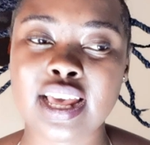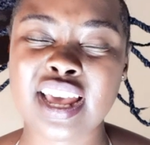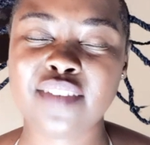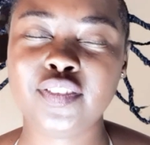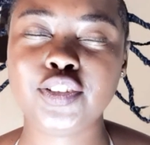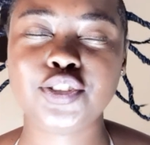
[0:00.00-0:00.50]

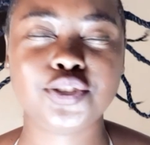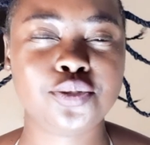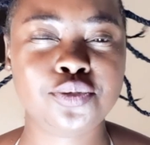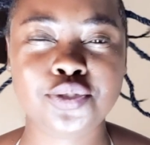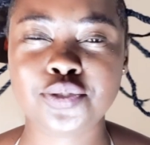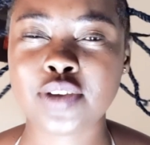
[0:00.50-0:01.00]
haven't
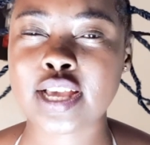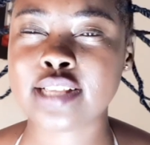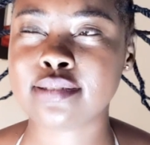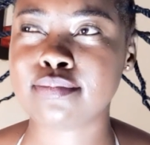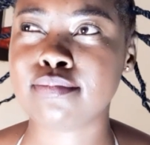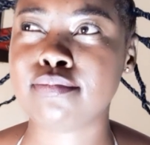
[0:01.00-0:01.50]
shown you guys
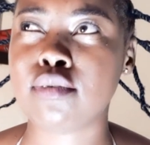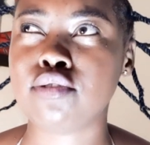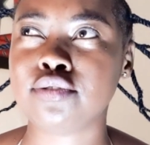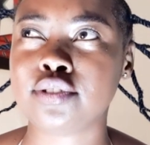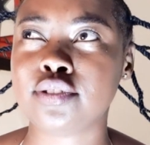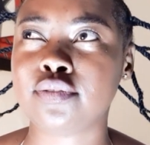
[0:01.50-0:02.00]

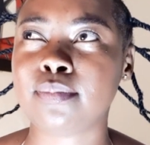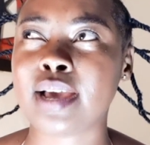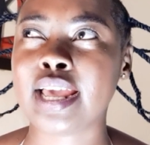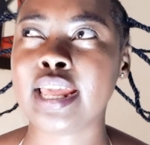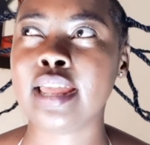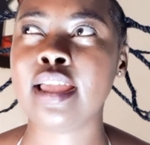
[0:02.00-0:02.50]
most of
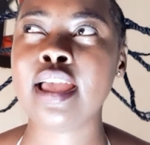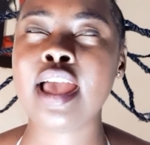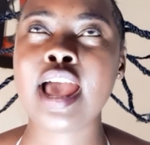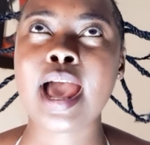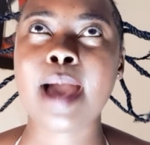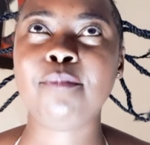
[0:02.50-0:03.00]
my,
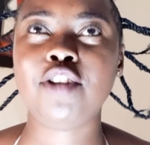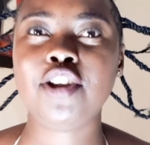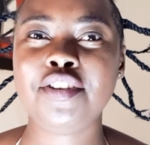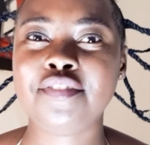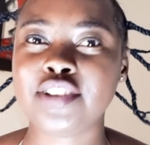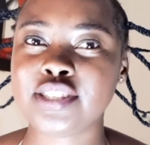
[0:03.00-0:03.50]
I'm
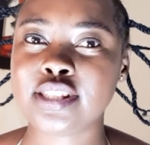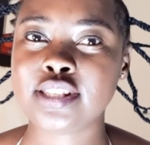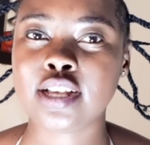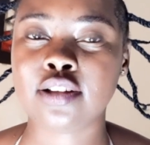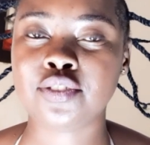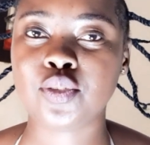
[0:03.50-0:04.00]
very
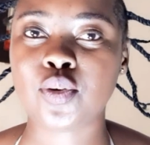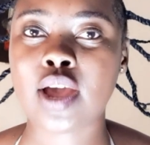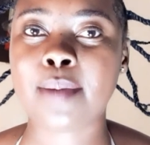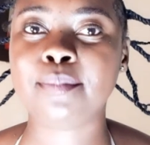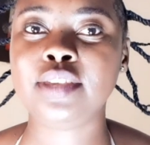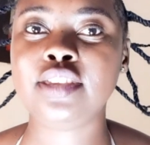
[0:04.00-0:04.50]
versatile though.
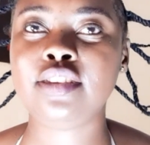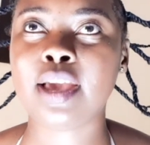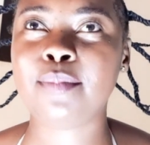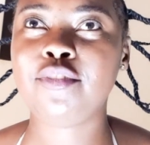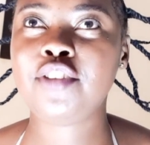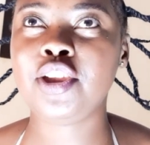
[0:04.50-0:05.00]
I'm
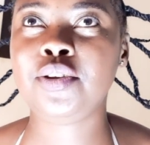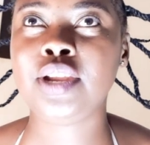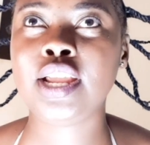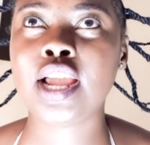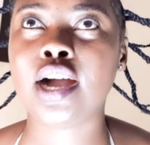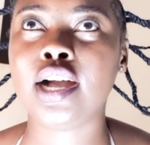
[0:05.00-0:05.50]

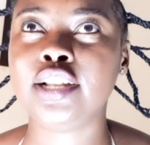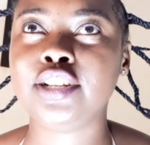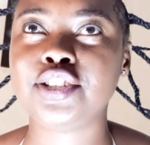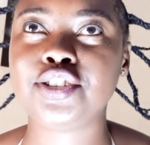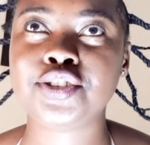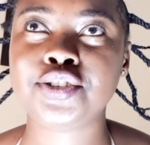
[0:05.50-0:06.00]
very hard
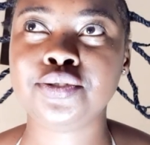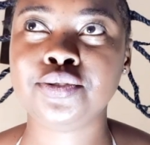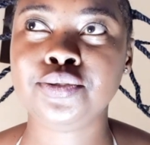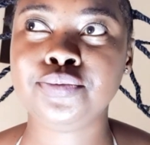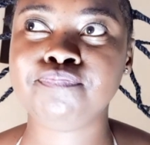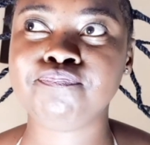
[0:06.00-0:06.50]

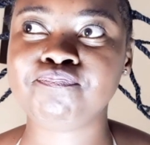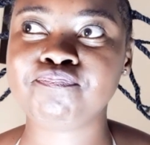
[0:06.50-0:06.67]
to